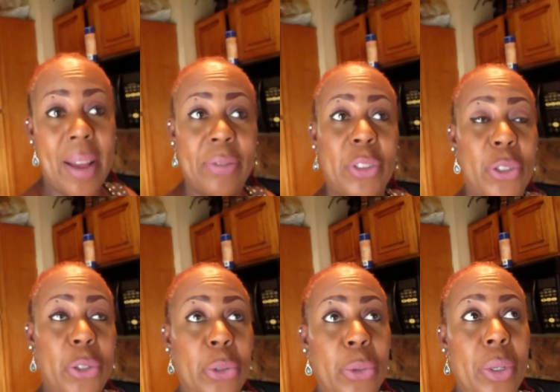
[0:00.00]

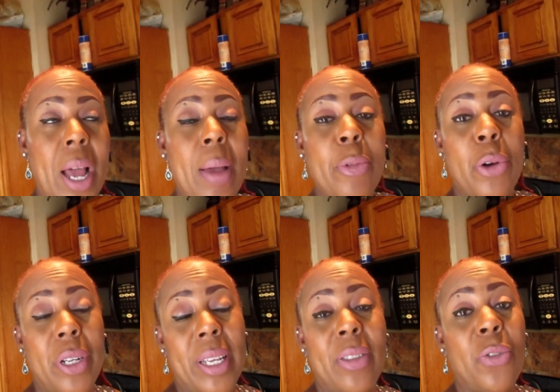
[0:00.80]
afternoon, I'm
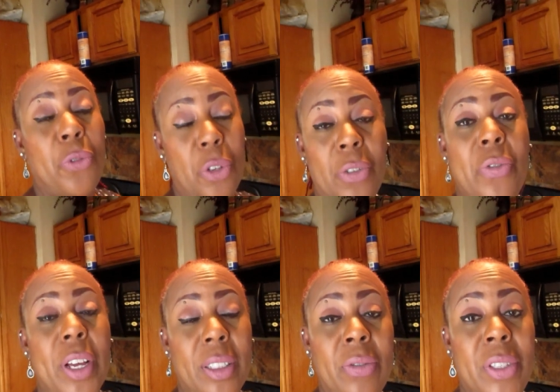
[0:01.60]
going to get the full
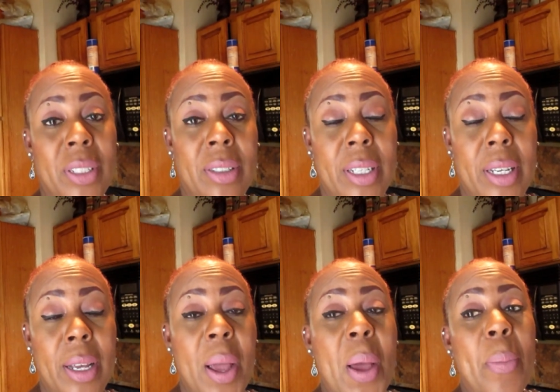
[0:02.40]
effect of this
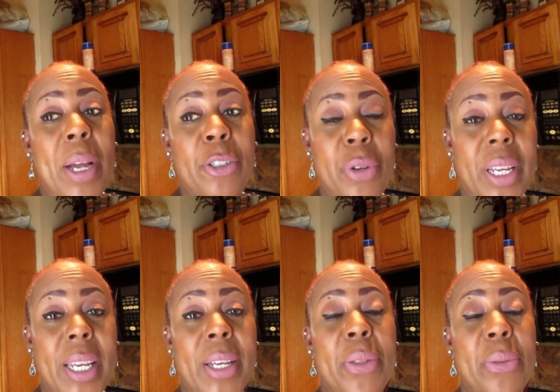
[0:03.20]
tea by
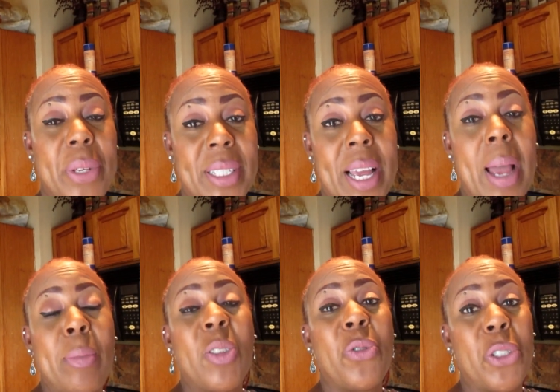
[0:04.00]
drinking it three
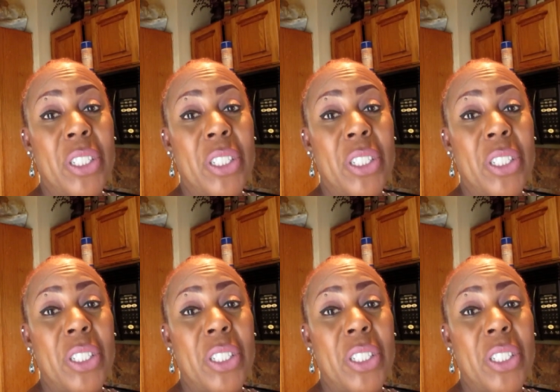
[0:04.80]
times for